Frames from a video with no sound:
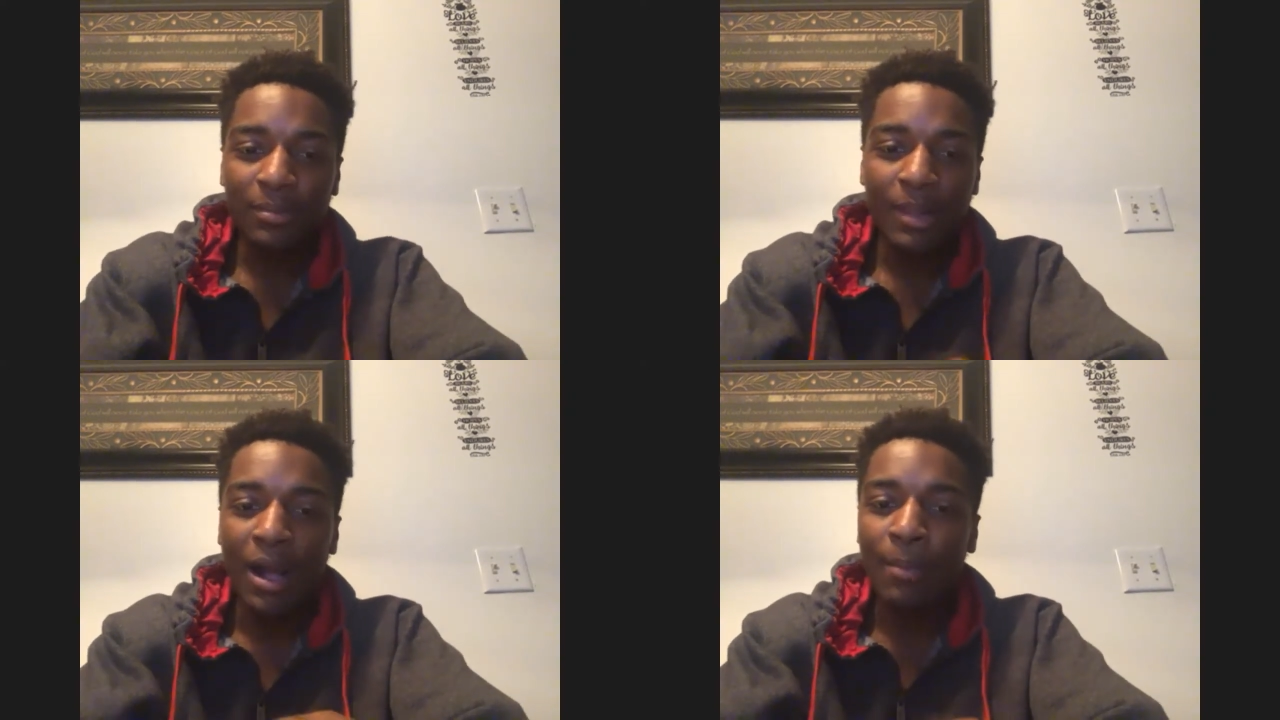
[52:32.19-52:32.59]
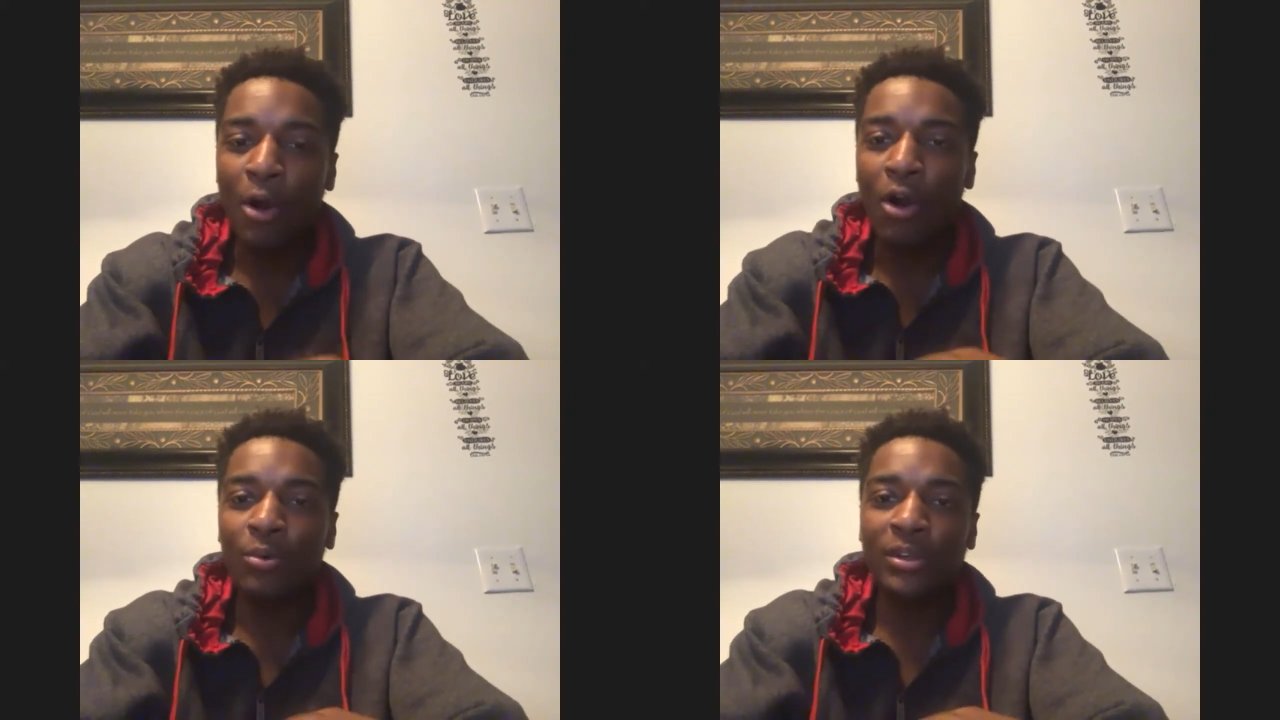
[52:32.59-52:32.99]
I'm
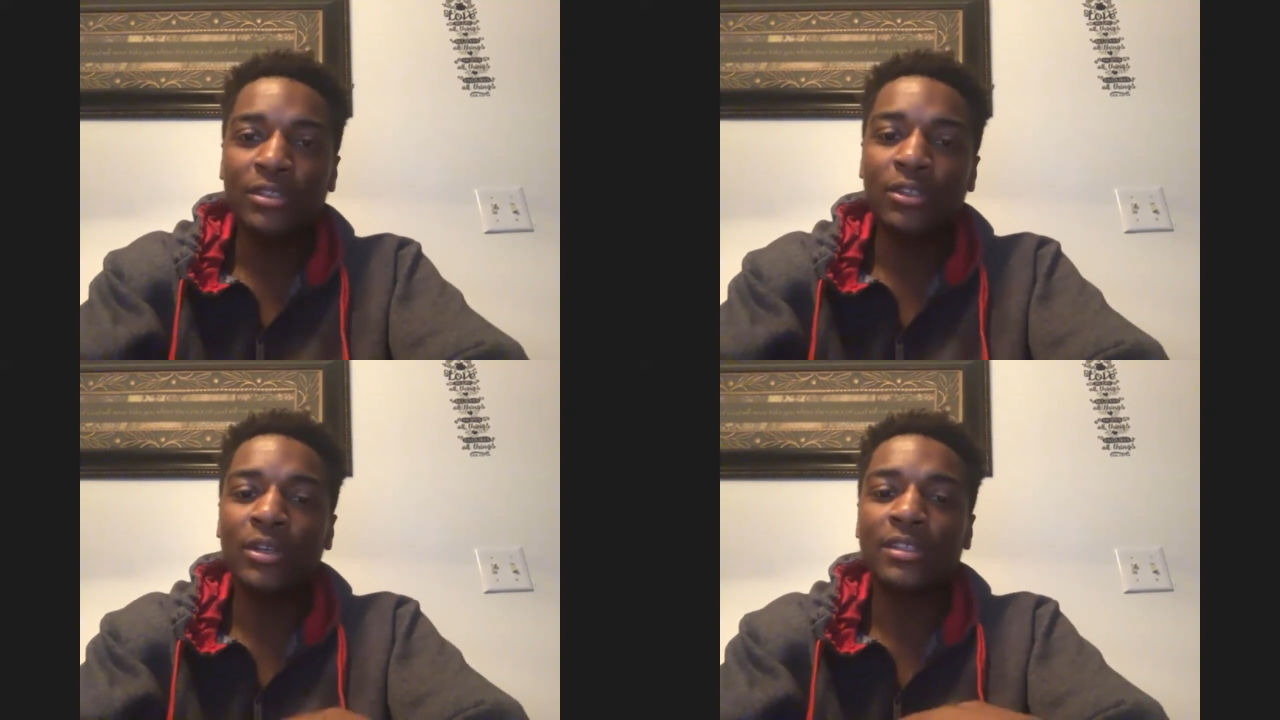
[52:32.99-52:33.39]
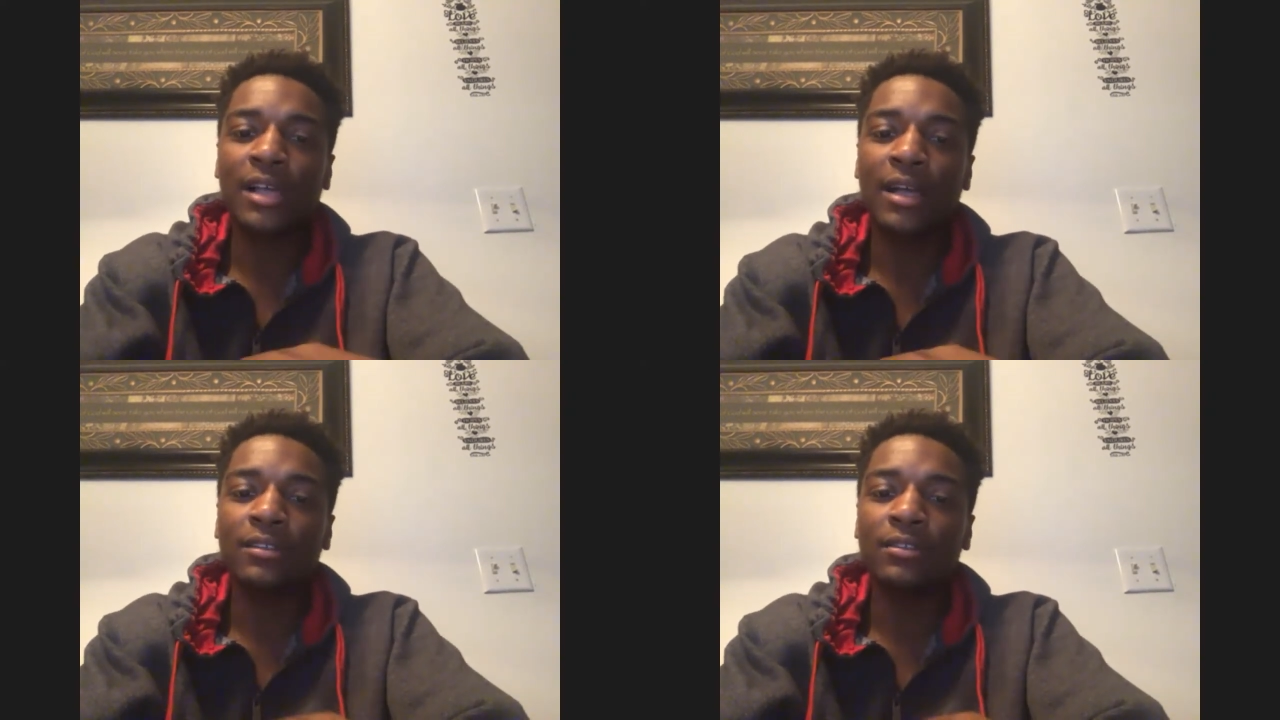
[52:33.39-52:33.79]
always so
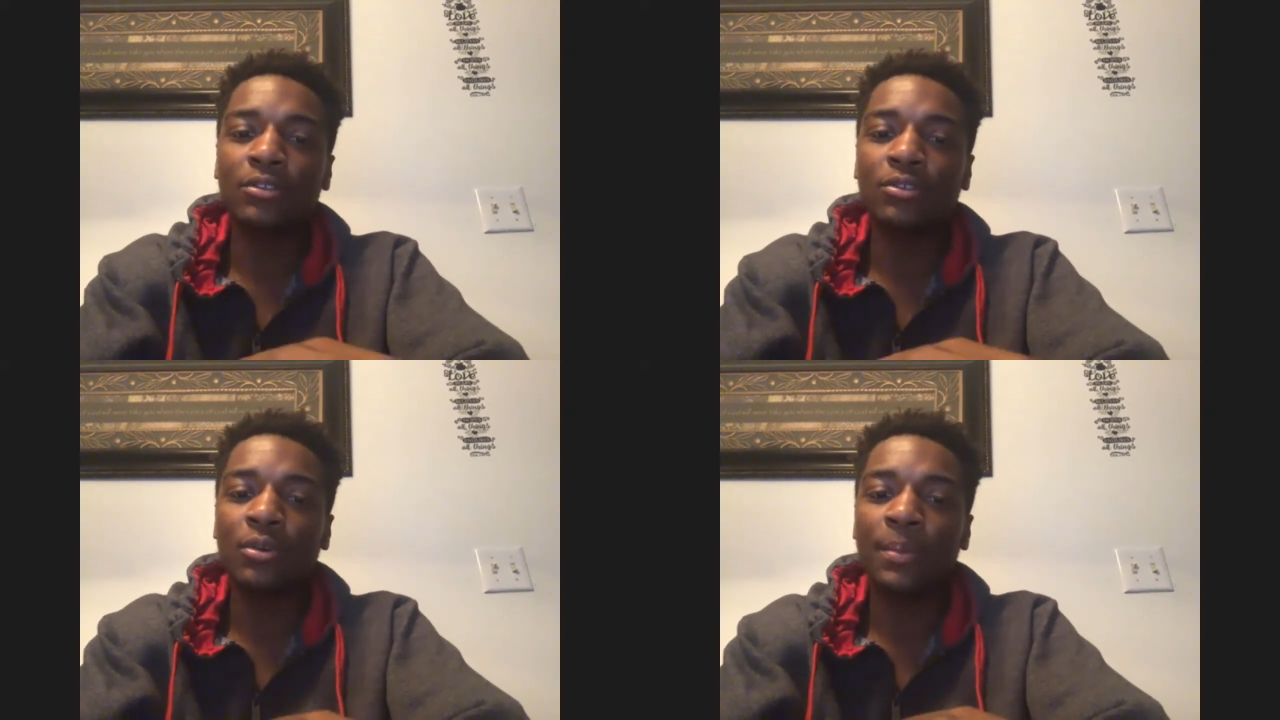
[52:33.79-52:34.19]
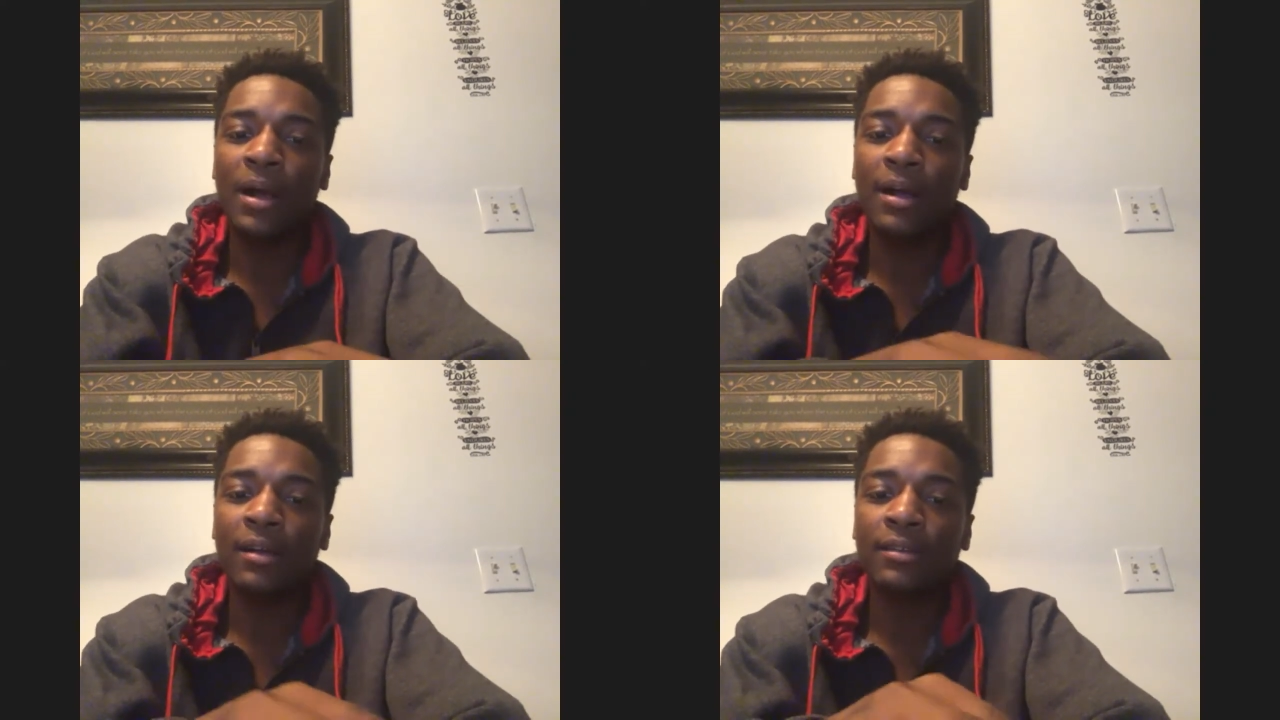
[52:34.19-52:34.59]
excited to do a
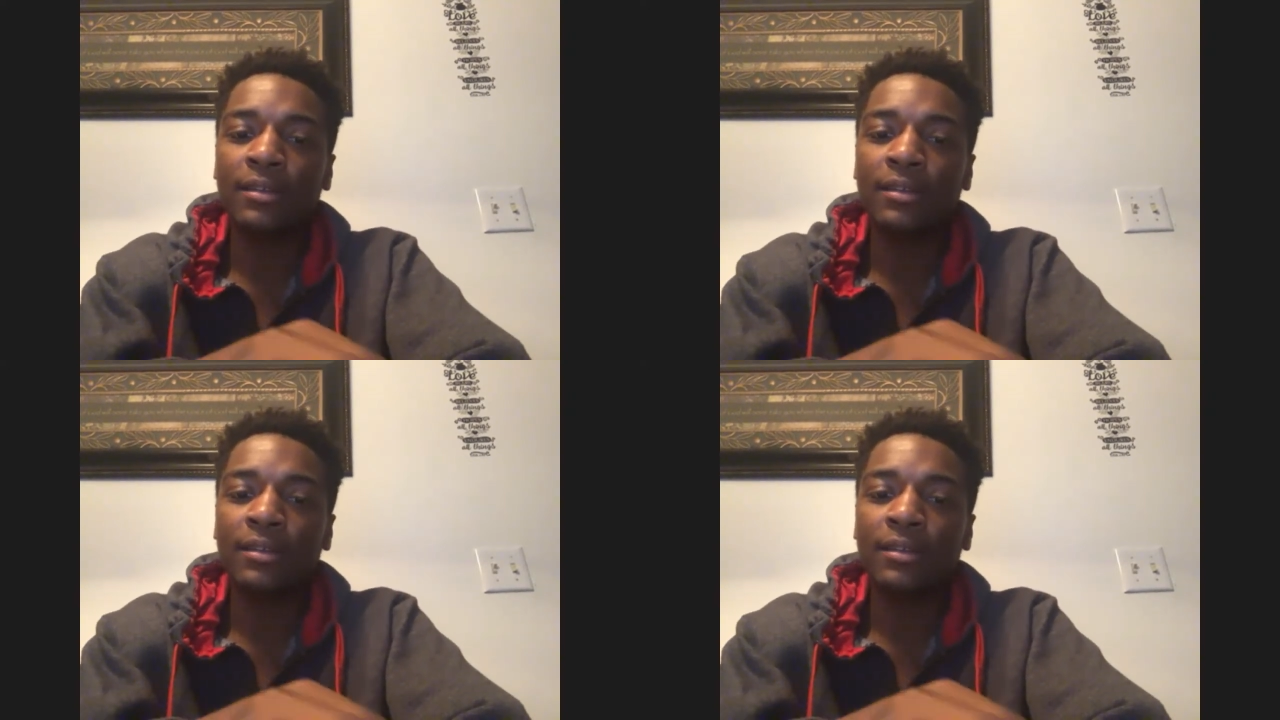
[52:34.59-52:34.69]
pod.